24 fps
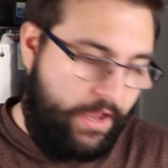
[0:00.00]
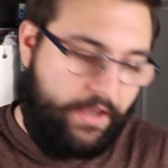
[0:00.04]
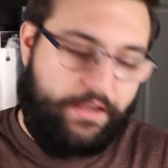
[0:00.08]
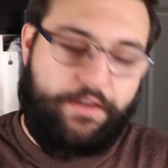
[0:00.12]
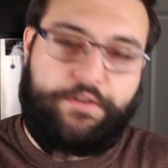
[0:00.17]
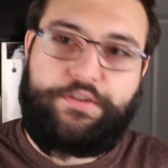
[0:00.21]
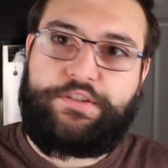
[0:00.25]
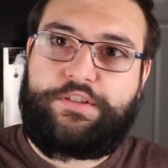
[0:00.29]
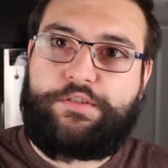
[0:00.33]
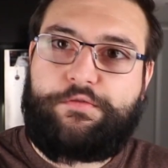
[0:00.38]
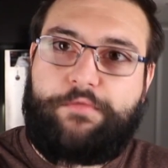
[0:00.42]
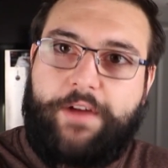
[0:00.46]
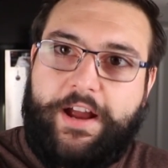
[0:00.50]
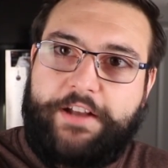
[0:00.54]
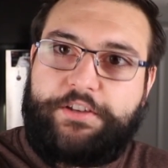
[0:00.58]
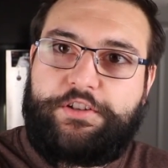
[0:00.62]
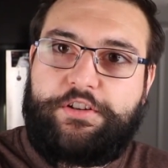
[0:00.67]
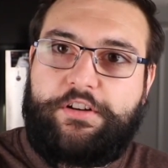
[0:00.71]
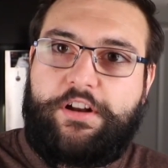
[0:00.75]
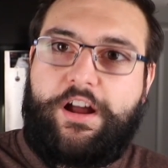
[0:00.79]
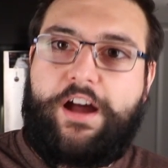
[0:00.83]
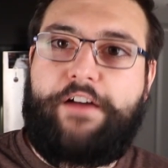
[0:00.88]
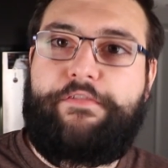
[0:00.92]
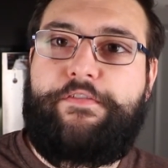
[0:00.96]
You scratch
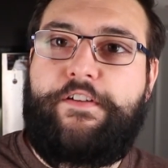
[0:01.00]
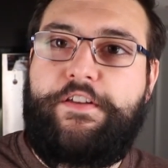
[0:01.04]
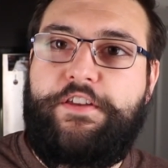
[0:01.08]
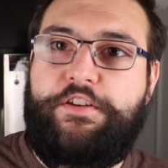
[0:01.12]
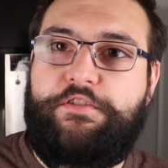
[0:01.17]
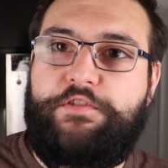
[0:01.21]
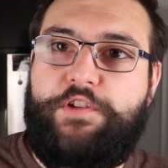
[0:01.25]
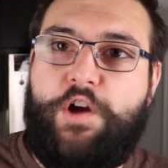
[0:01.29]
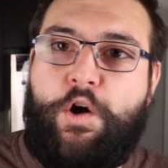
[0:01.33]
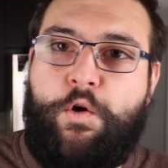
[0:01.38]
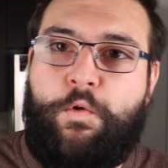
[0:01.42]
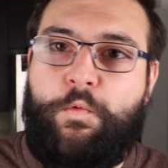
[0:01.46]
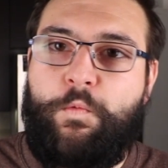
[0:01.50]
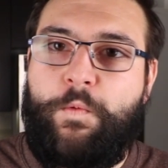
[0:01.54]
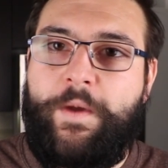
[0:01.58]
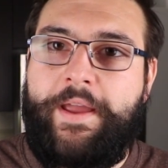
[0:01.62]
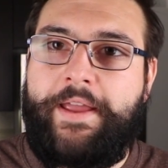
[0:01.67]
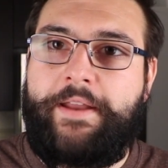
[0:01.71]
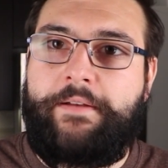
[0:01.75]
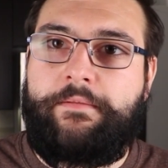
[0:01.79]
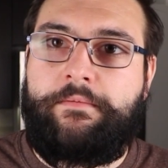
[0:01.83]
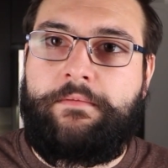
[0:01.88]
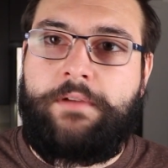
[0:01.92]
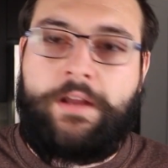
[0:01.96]
it off and you don't
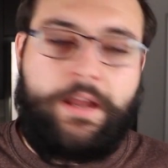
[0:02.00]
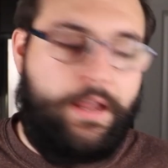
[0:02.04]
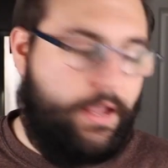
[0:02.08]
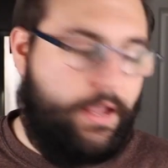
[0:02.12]
win.